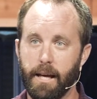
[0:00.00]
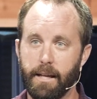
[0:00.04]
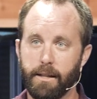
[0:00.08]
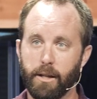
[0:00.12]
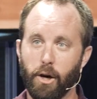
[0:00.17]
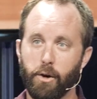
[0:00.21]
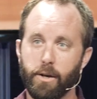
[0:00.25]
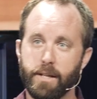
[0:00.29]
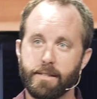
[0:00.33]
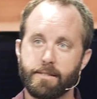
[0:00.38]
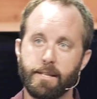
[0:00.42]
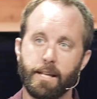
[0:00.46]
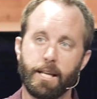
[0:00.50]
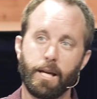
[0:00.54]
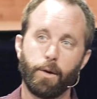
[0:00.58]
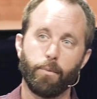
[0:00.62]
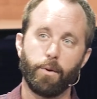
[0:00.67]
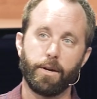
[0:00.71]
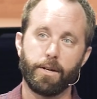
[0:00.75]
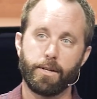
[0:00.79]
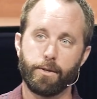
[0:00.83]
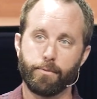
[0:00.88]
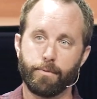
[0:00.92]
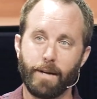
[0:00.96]
and Logan said he
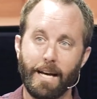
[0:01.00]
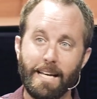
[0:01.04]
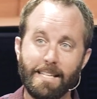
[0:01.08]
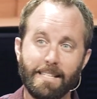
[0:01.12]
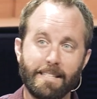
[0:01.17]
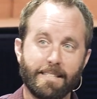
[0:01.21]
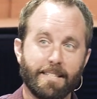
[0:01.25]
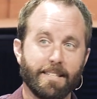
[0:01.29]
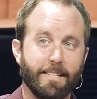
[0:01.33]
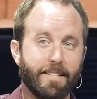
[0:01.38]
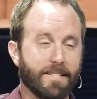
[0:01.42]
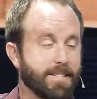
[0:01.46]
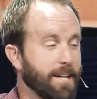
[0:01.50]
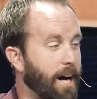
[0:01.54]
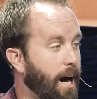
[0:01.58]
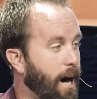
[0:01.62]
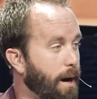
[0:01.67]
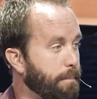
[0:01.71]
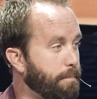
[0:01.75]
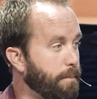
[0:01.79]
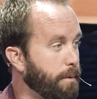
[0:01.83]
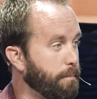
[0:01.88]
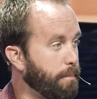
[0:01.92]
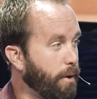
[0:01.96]
wanted to raise it to the
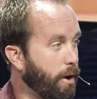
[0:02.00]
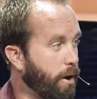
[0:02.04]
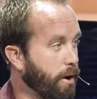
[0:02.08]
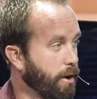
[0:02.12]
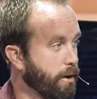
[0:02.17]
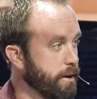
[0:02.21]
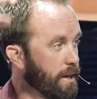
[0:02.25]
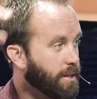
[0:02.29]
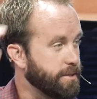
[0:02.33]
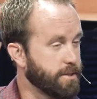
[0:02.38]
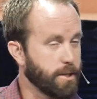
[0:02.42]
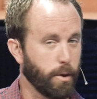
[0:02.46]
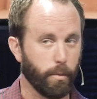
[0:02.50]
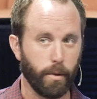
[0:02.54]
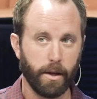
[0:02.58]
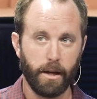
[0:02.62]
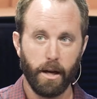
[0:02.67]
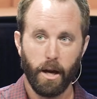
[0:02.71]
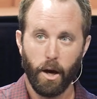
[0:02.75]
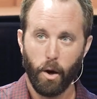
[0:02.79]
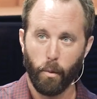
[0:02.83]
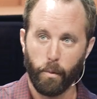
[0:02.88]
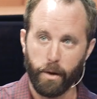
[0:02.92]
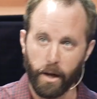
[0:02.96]
top bar and so
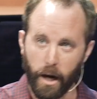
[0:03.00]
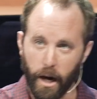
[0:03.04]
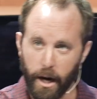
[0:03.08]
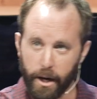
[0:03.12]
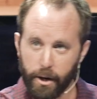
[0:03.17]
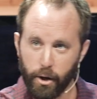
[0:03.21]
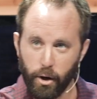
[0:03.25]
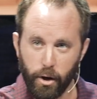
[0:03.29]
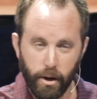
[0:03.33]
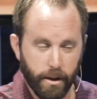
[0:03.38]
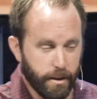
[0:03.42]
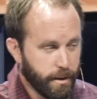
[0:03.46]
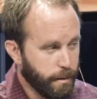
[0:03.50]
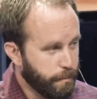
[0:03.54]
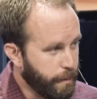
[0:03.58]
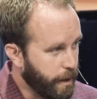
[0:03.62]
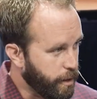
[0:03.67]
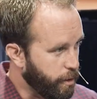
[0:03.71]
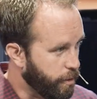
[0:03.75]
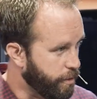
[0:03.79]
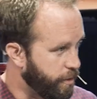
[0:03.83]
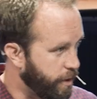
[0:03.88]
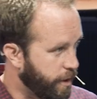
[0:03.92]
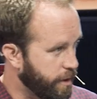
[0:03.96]
we we unhook the
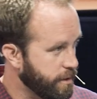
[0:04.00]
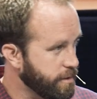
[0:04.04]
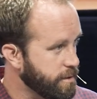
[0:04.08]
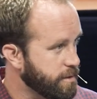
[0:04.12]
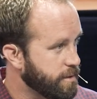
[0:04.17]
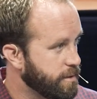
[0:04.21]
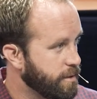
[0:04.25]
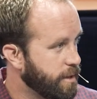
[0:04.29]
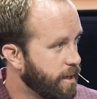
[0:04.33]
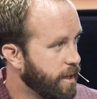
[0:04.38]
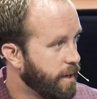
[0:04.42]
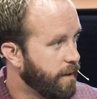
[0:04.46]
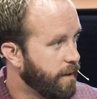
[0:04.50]
metal things